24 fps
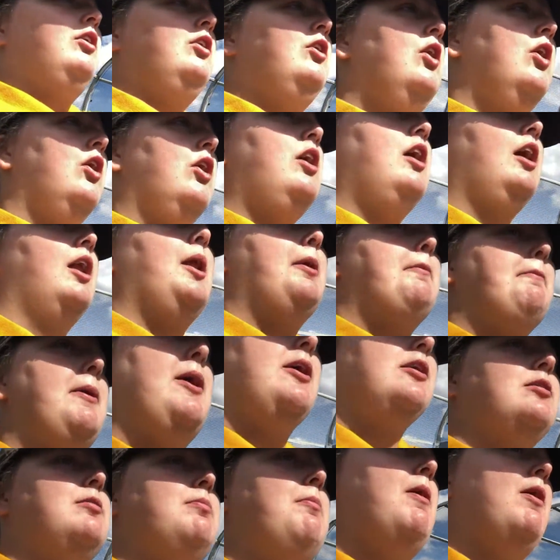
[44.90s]
You're gonna
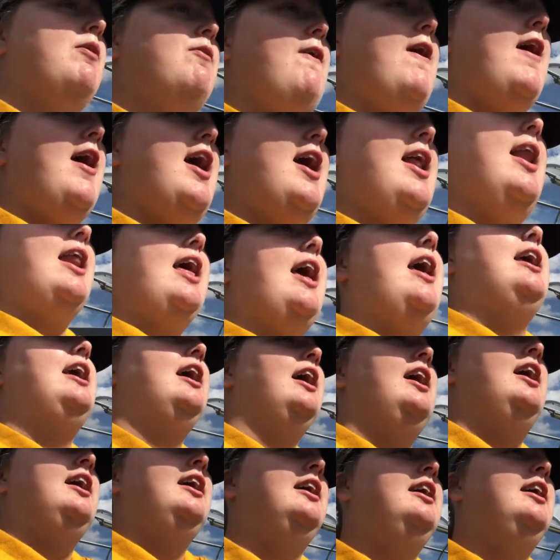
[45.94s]
miss me, really.